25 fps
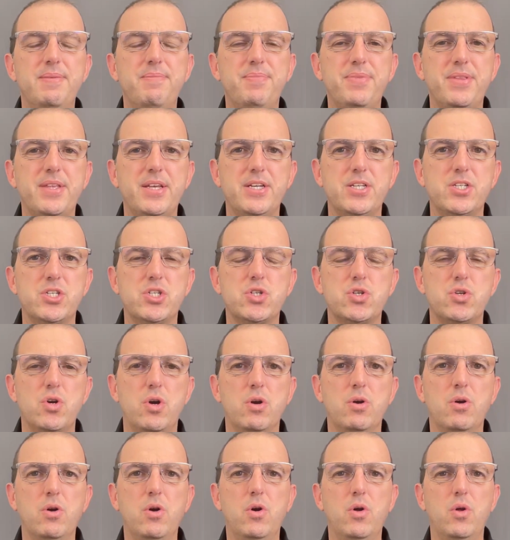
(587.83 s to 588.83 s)
a
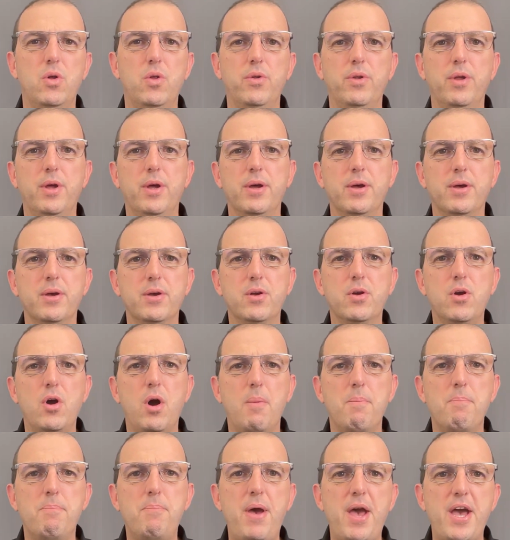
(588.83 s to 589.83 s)
stronghold, a
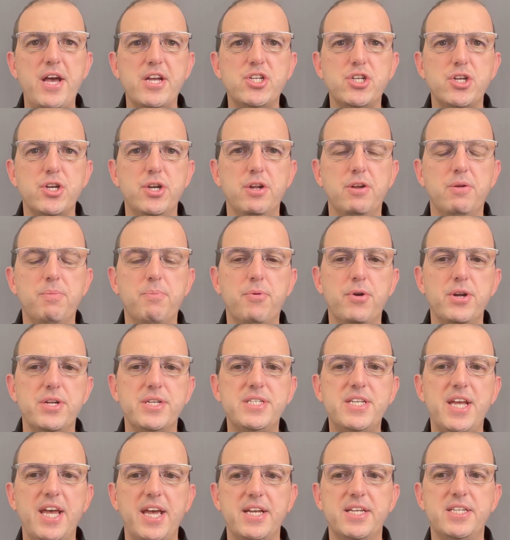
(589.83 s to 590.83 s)
compassionate
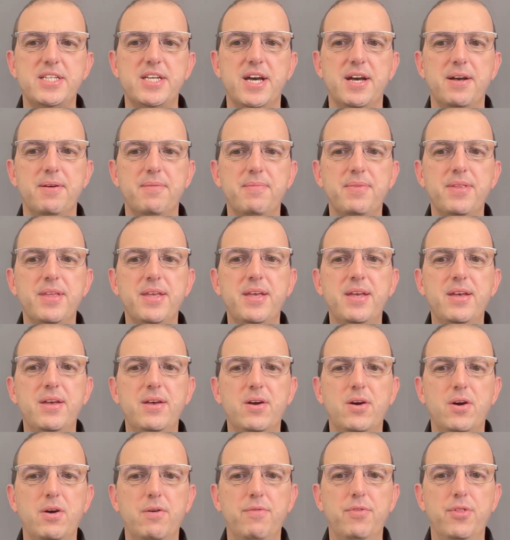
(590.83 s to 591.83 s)
protector
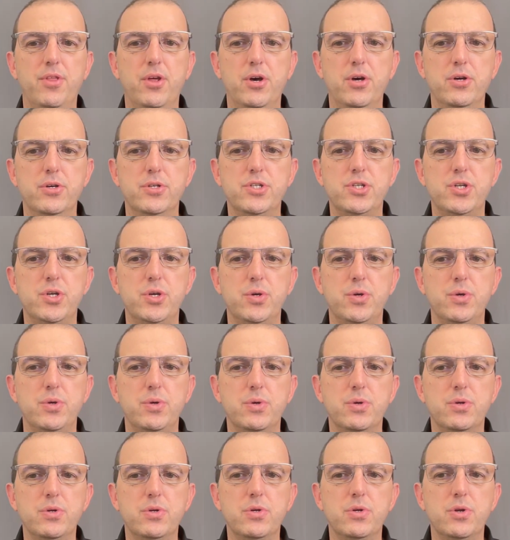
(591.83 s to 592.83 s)
of those who
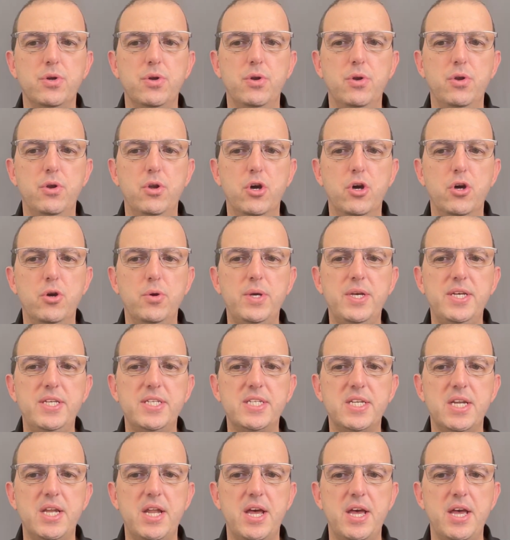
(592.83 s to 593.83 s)
know
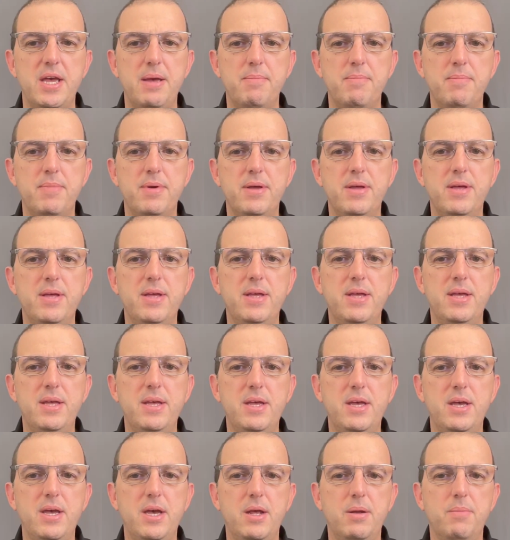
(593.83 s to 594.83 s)
his name
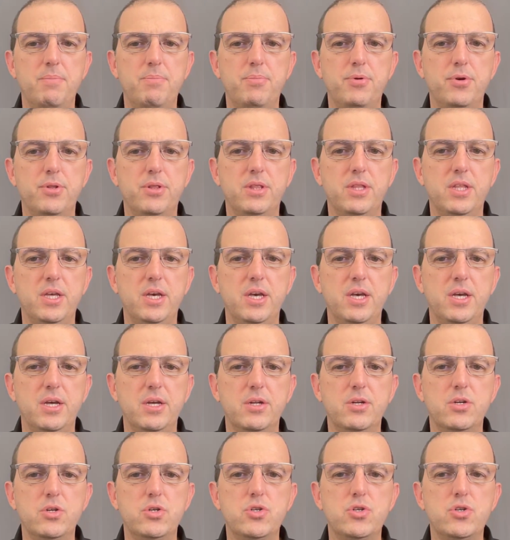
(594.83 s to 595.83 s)
and put their
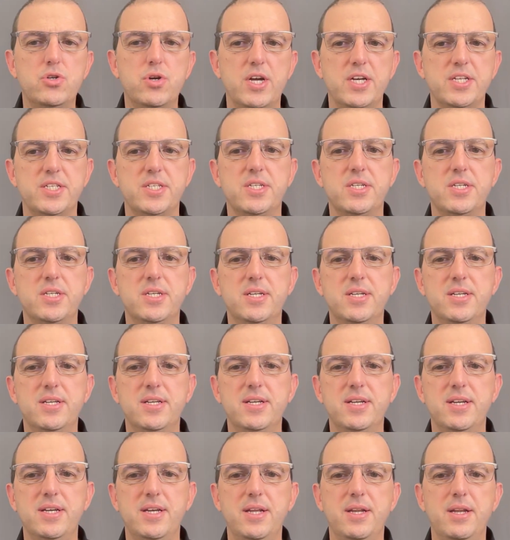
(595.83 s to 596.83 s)
trust
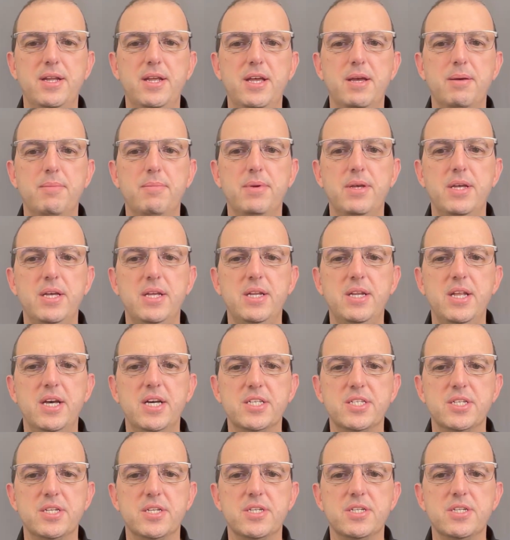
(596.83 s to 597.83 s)
in him. He
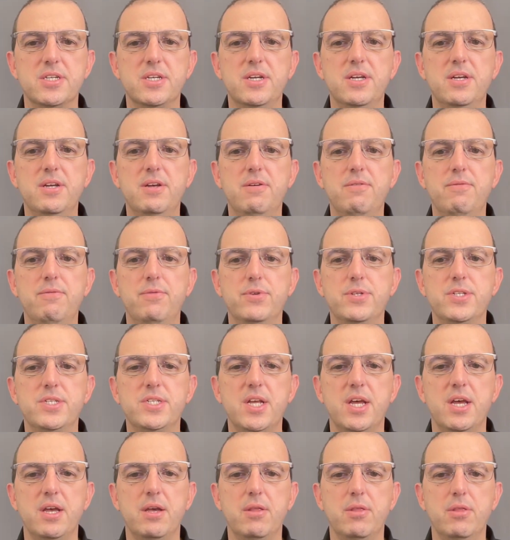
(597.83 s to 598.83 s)
doesn't
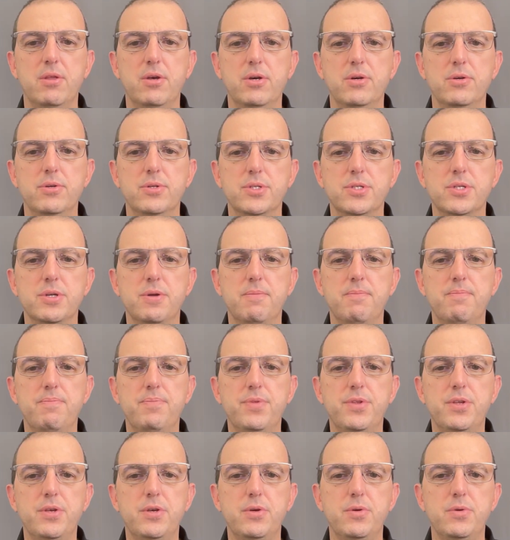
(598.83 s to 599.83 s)
forsake those
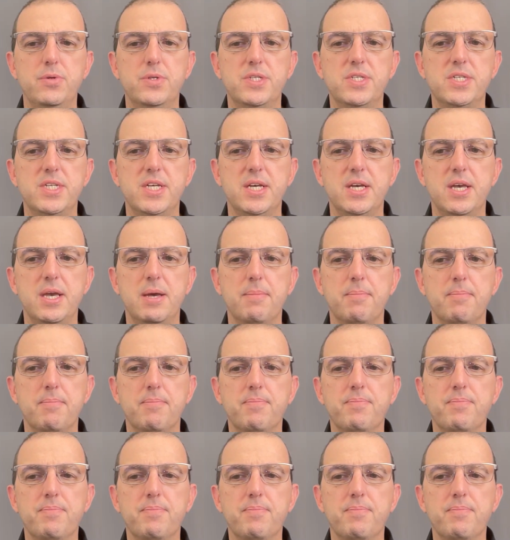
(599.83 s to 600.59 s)
who seek him.